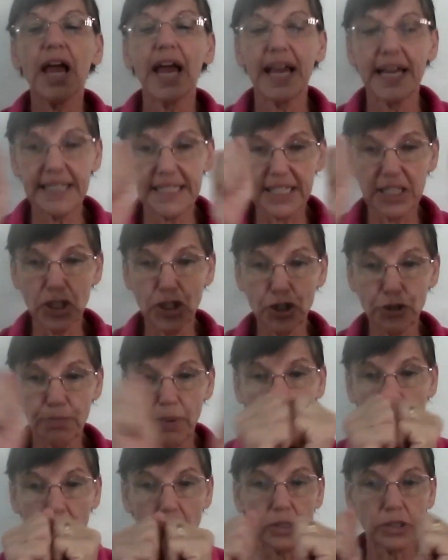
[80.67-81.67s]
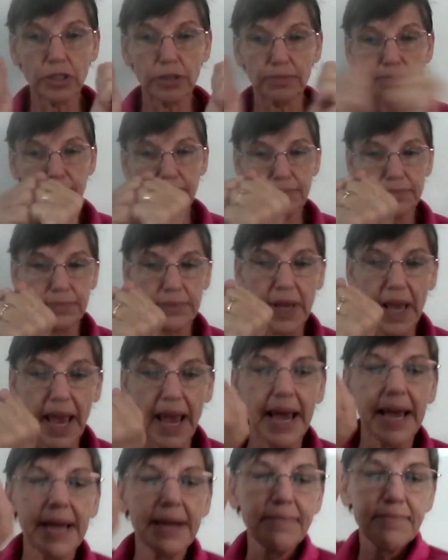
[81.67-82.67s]
is in two parts.
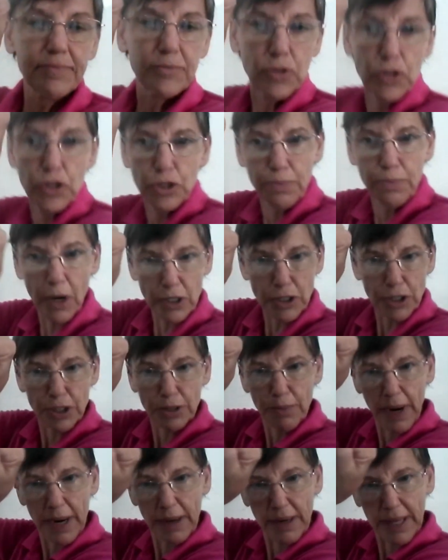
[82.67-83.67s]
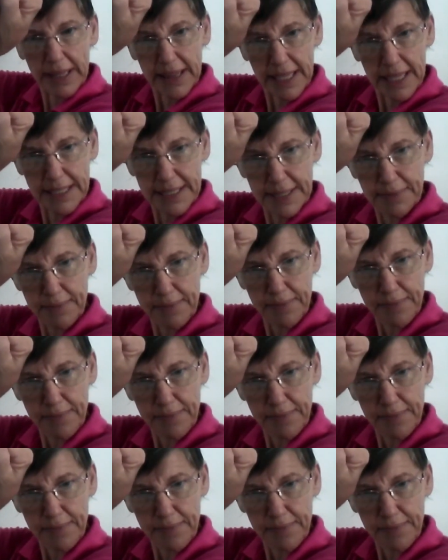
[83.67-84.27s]
Okay, two parts of your brain like this.